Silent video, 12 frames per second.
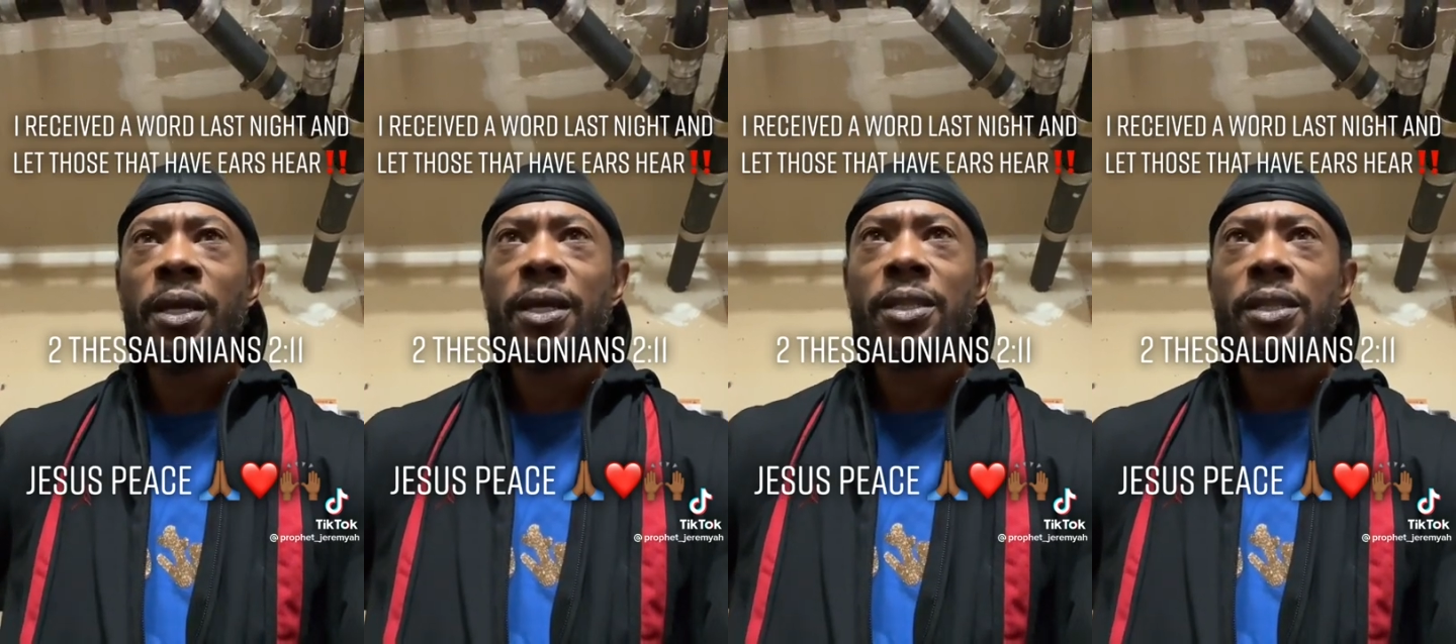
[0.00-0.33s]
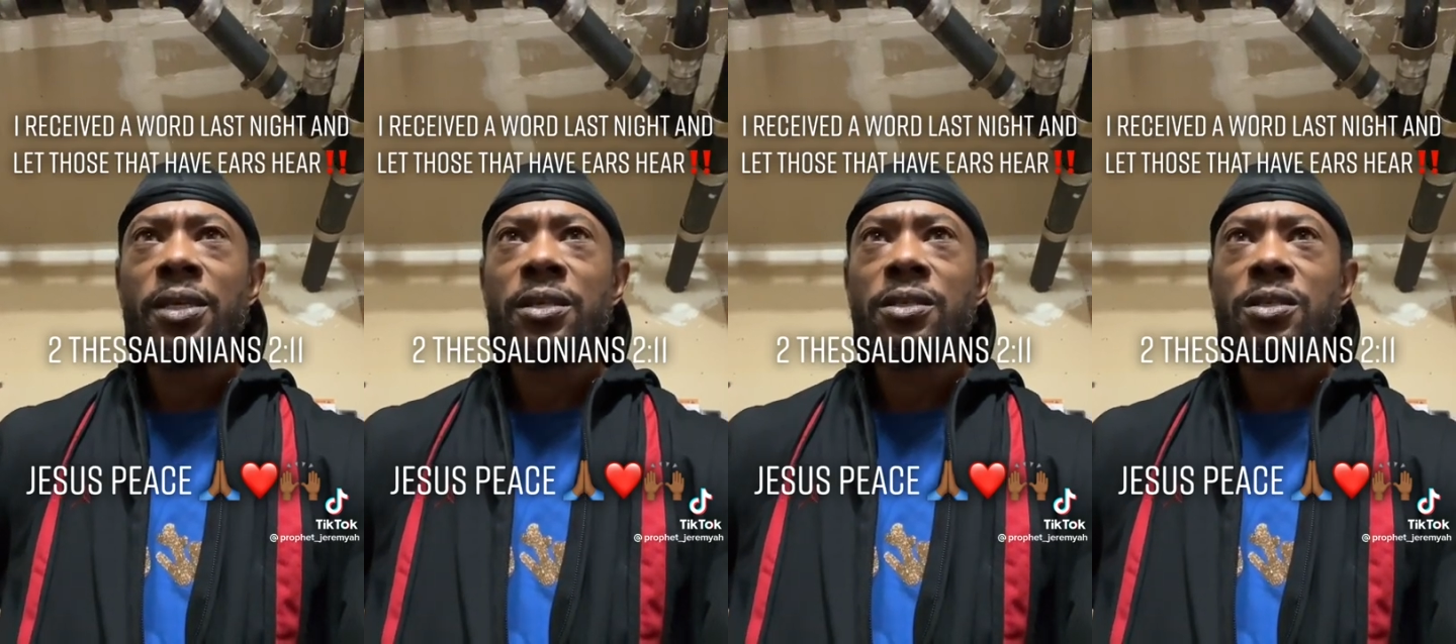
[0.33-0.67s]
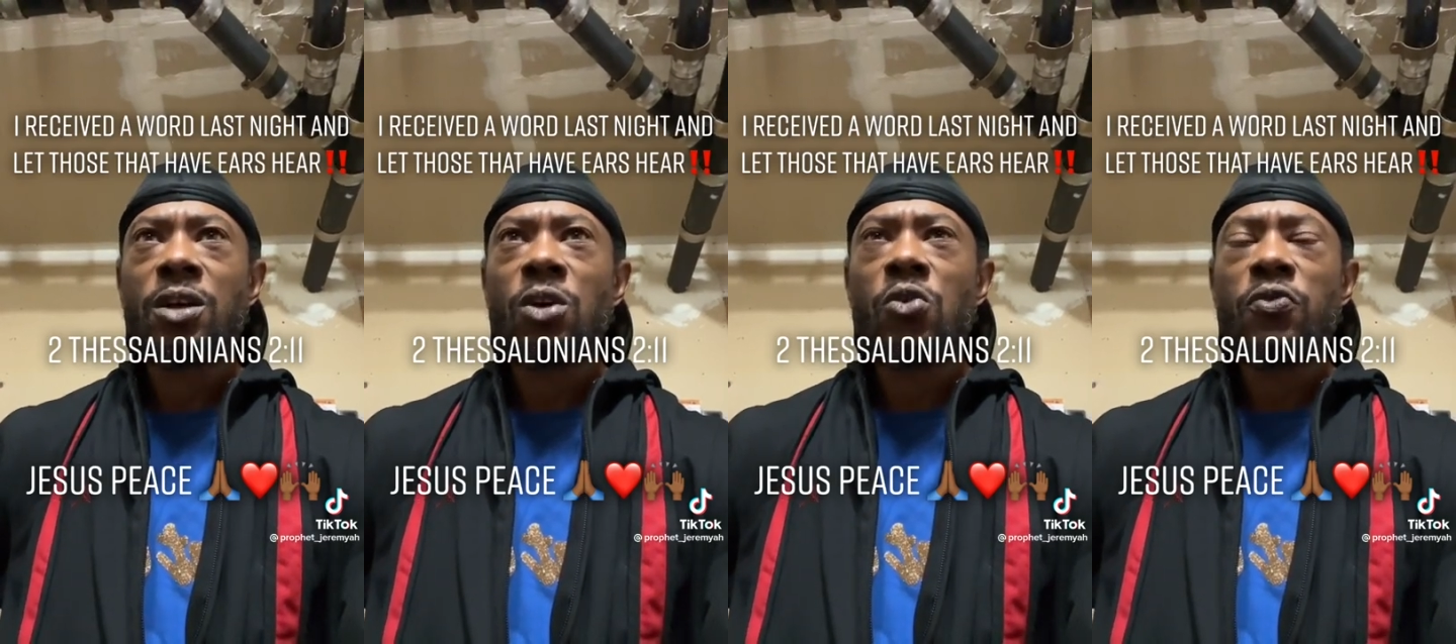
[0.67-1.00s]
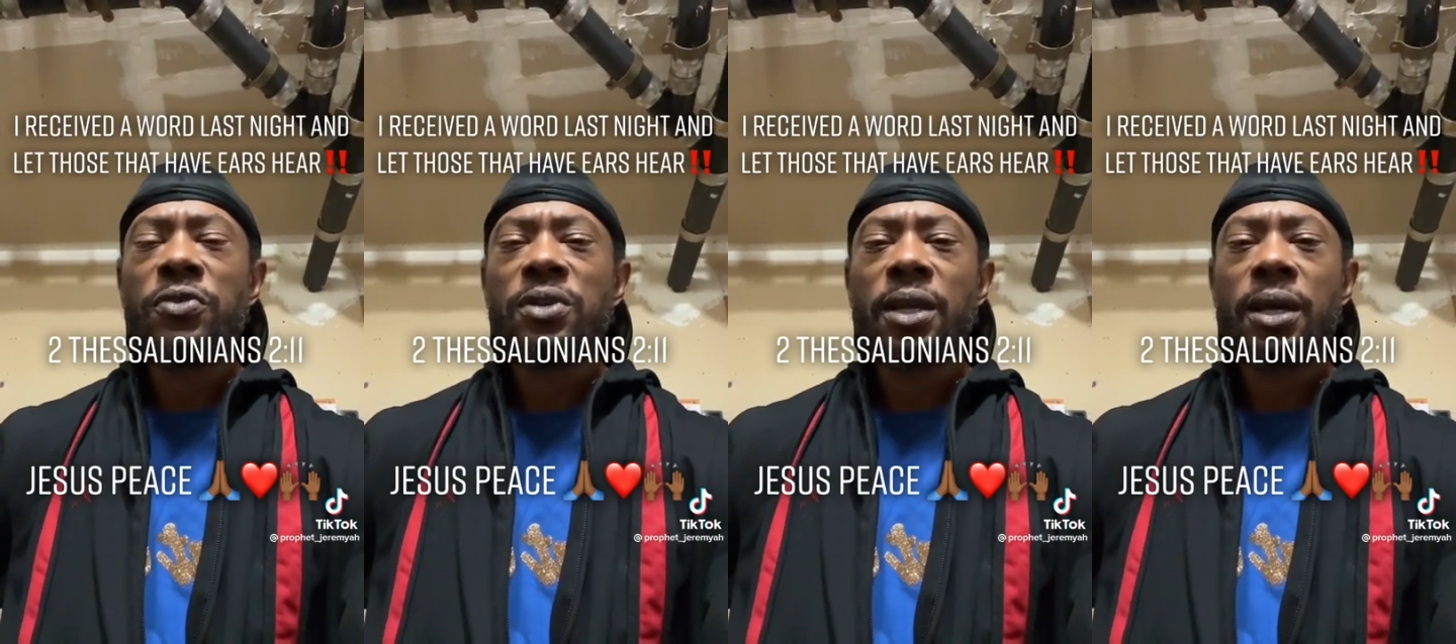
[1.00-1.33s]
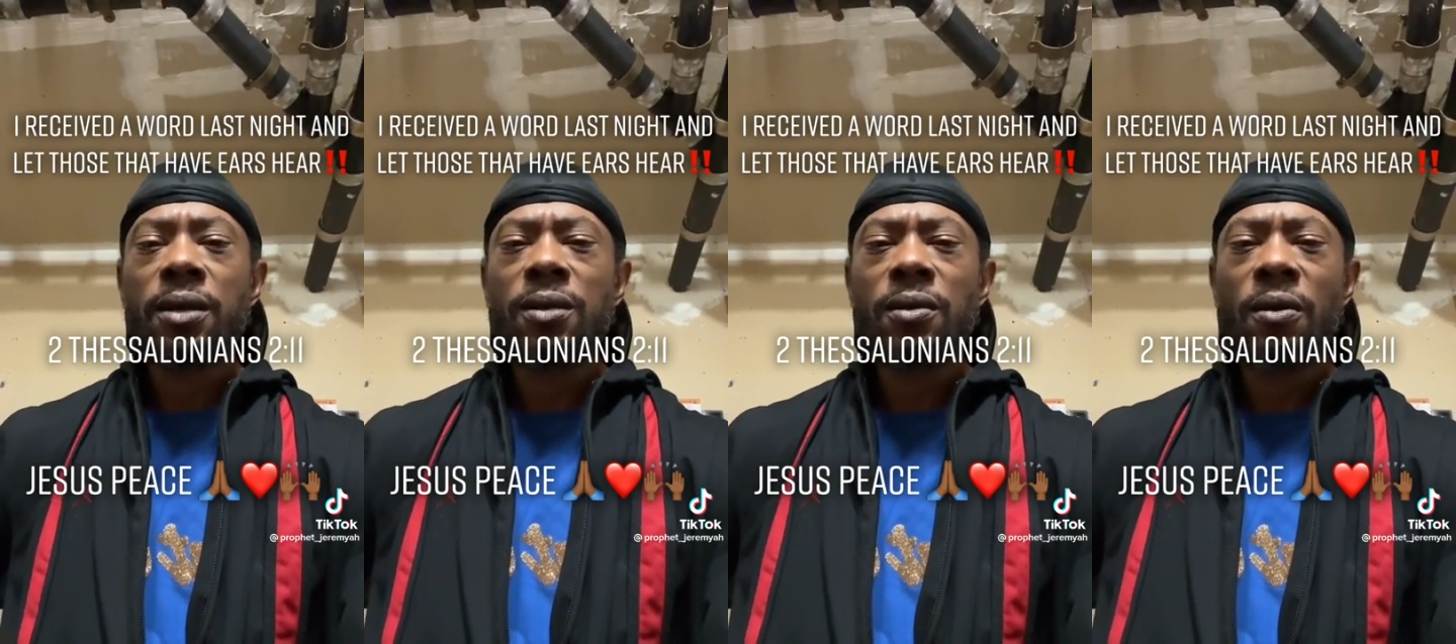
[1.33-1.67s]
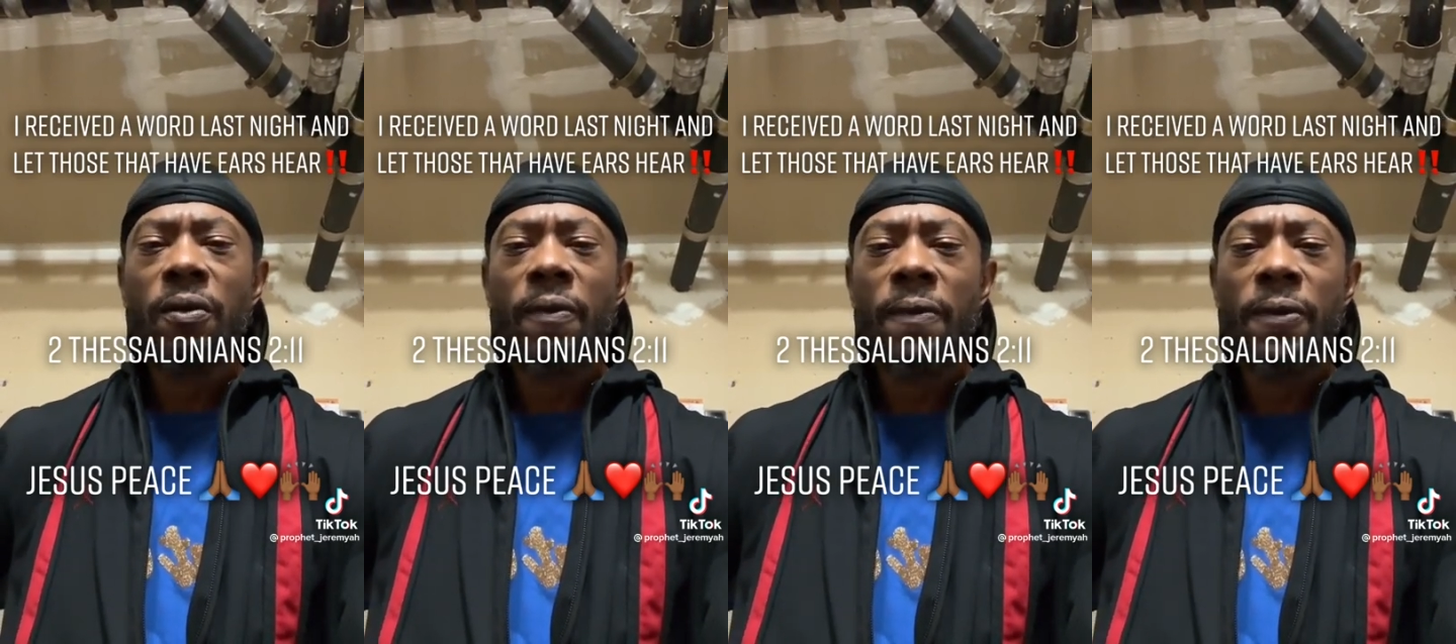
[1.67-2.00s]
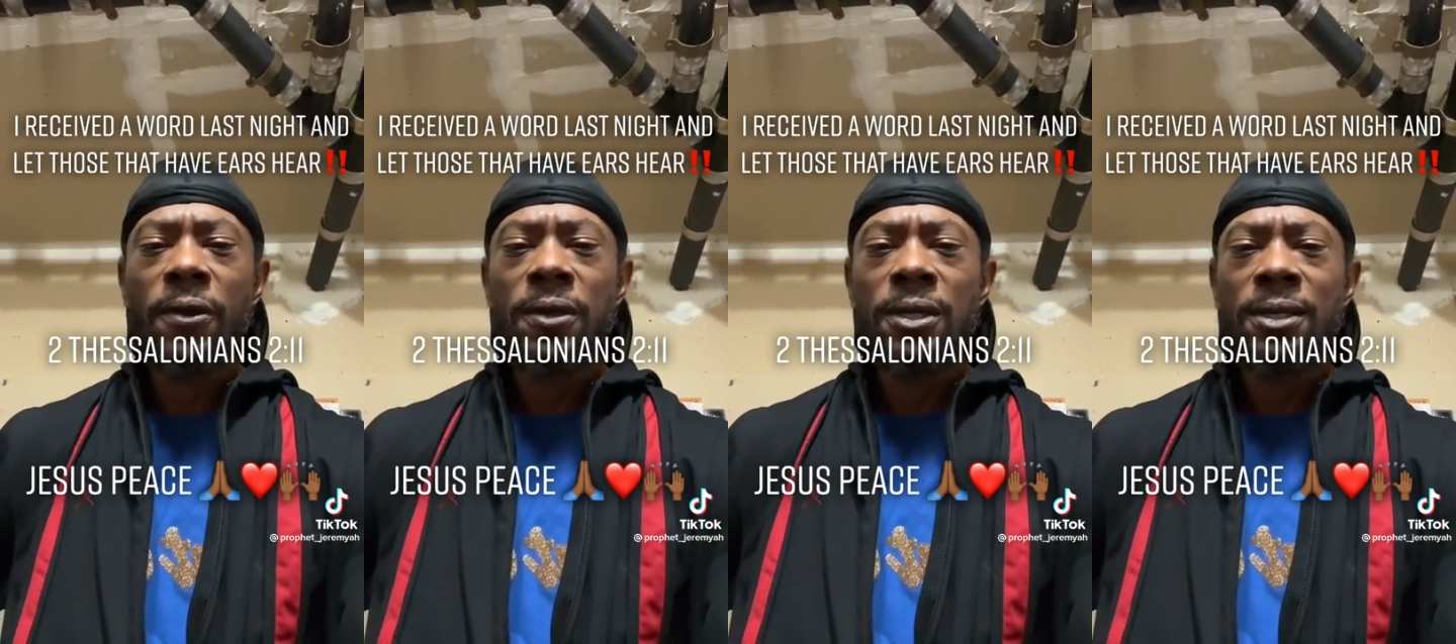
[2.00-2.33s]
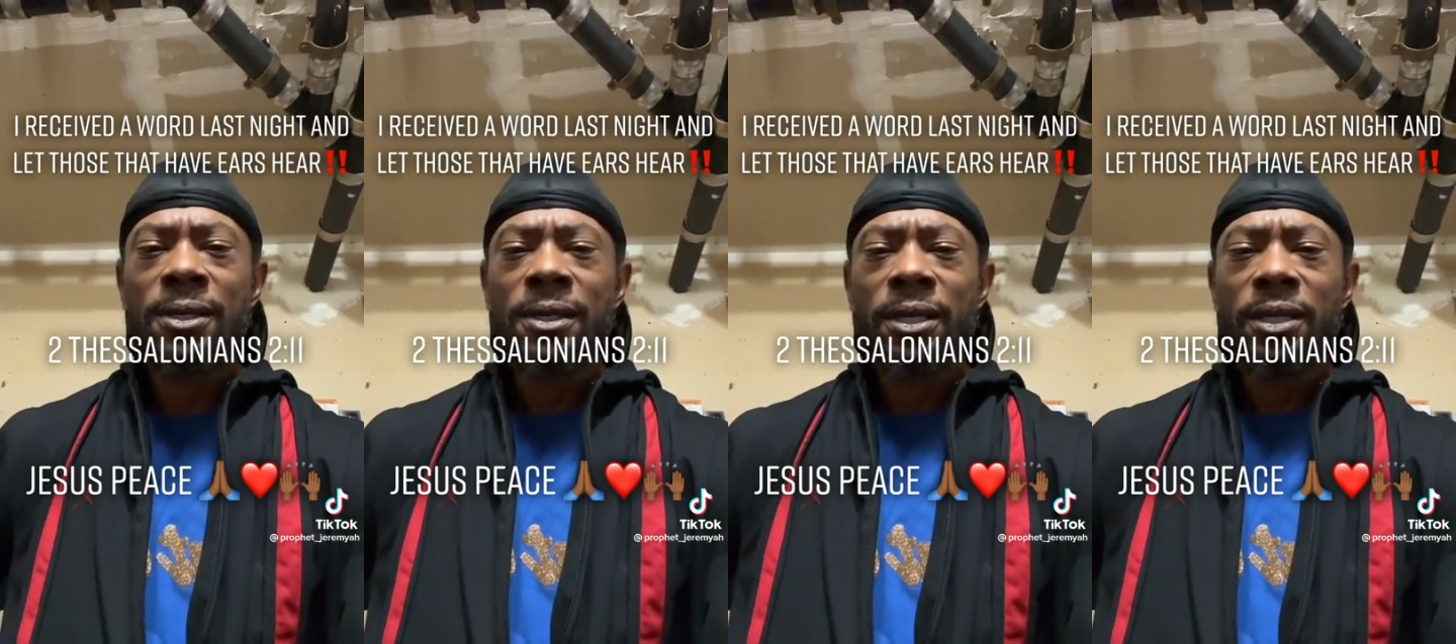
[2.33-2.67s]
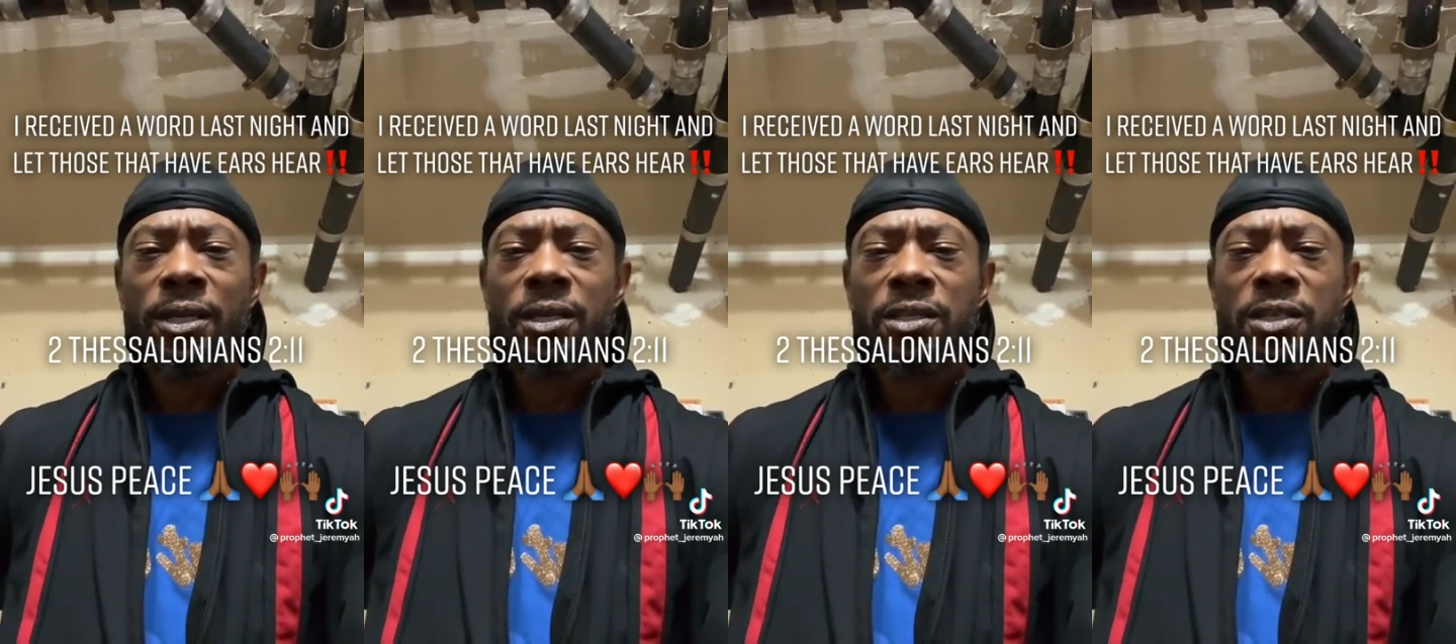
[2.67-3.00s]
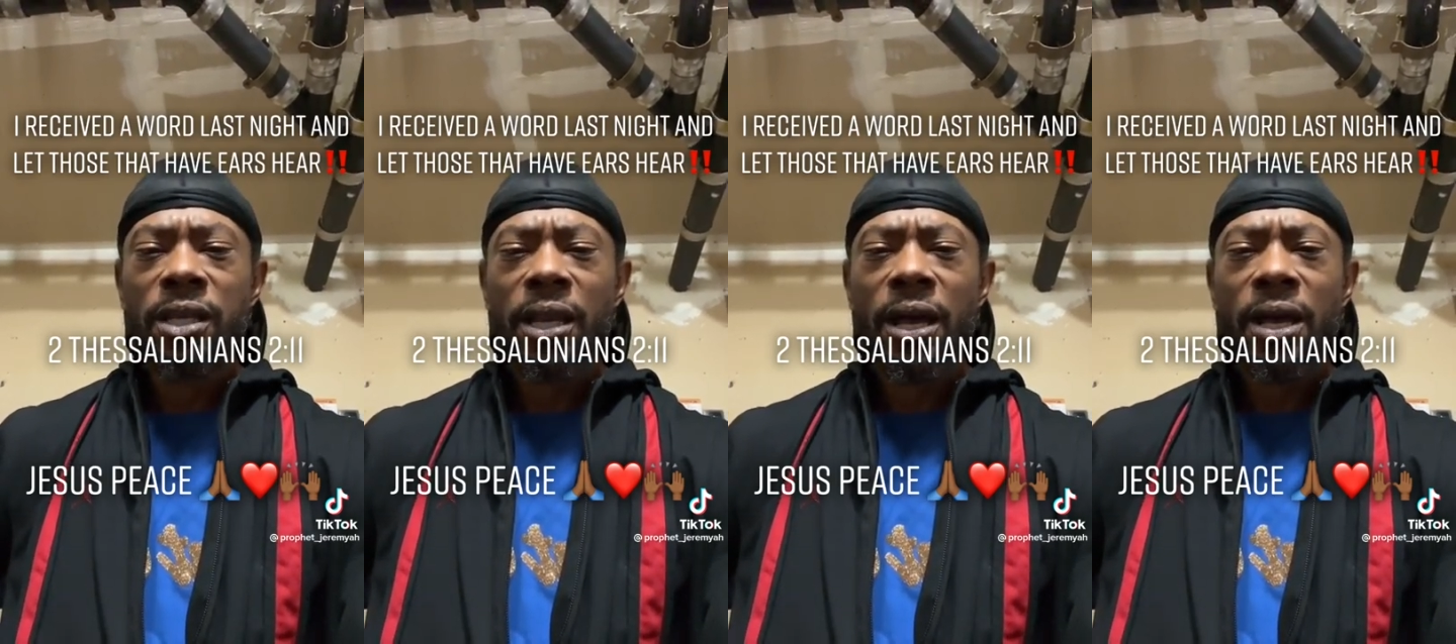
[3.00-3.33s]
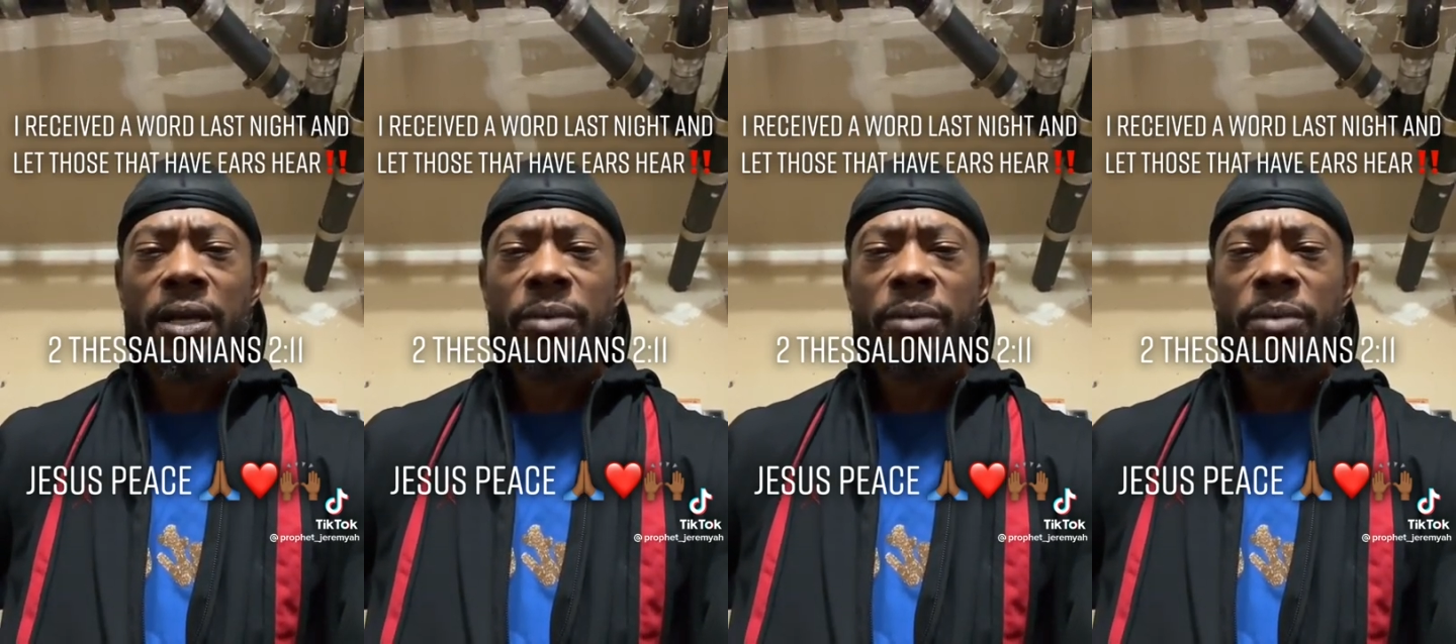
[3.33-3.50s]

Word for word: and that it is over now. And understand how